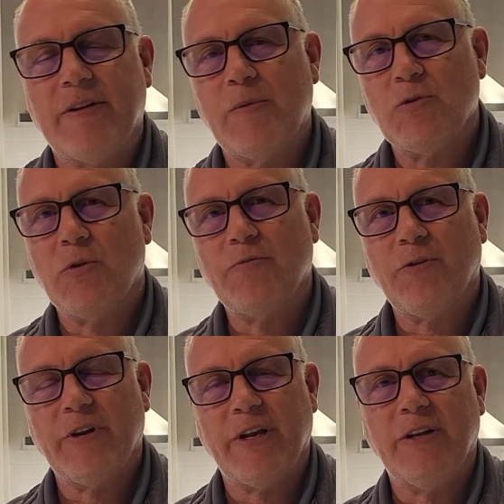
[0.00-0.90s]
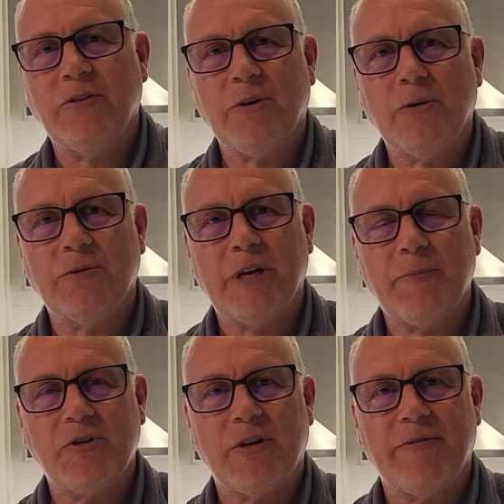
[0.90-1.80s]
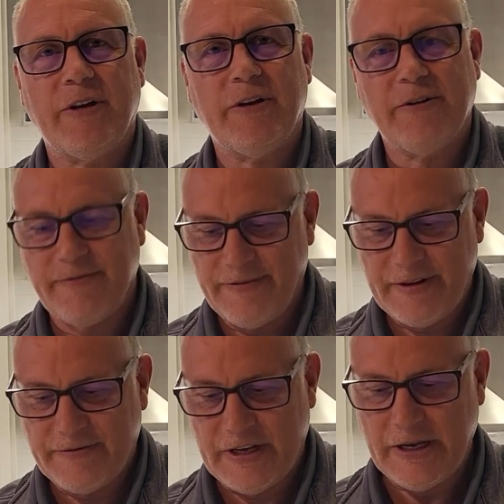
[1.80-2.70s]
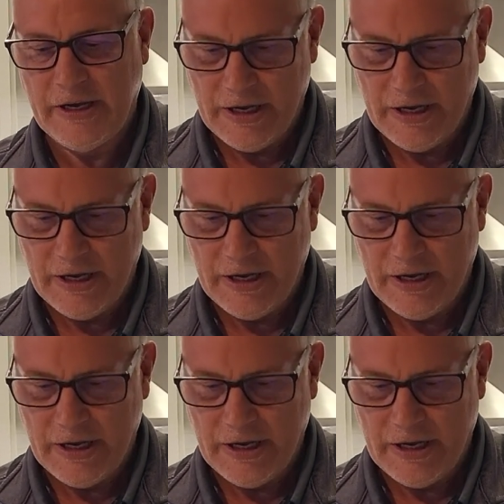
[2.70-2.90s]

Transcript: and I was going for an internal temperature of 150.